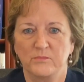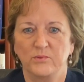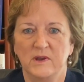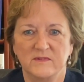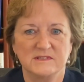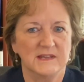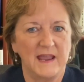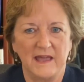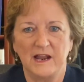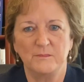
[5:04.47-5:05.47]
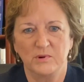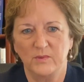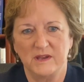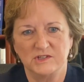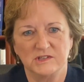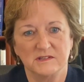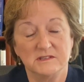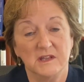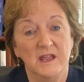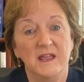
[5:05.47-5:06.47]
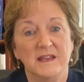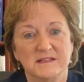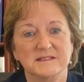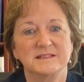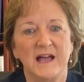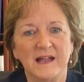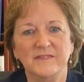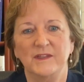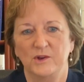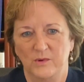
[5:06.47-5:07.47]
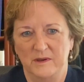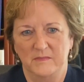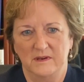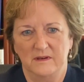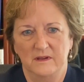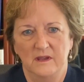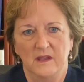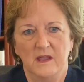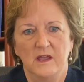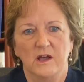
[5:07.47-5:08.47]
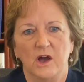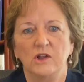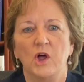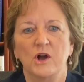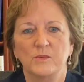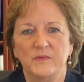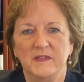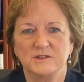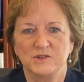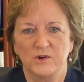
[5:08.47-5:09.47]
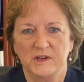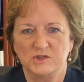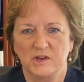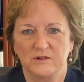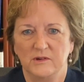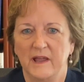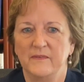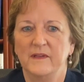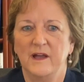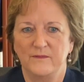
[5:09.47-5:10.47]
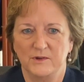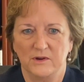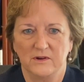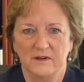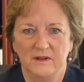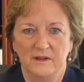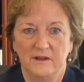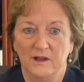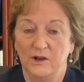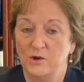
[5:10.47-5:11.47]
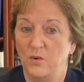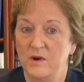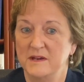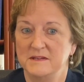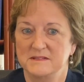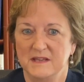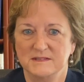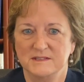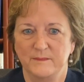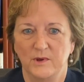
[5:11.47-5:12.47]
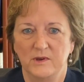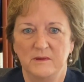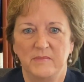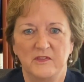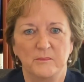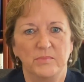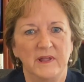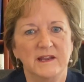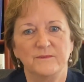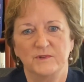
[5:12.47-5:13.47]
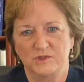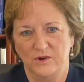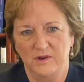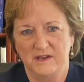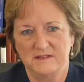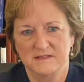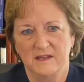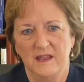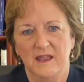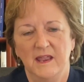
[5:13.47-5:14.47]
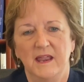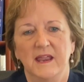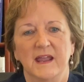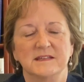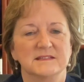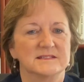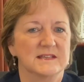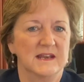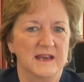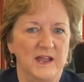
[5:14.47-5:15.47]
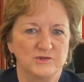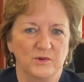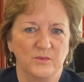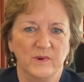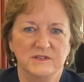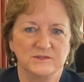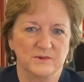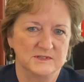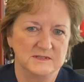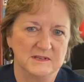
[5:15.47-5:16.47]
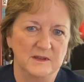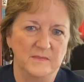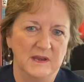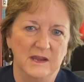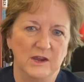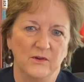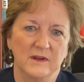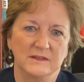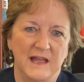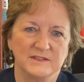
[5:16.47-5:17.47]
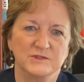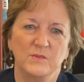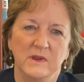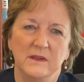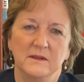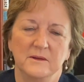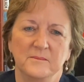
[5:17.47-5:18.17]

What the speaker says: previously had operations to sign the agreement, along with the Attorney General and the Governor, according to testimony by the plaintiff attorneys in the Senate Natural Resources Committee hearing last week.